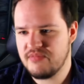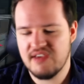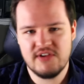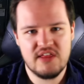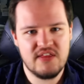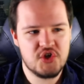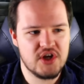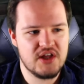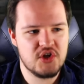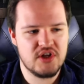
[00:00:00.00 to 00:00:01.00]
If anything
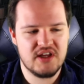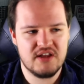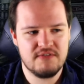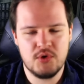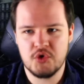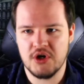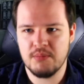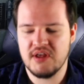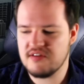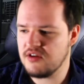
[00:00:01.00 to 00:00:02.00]
changed in future updates,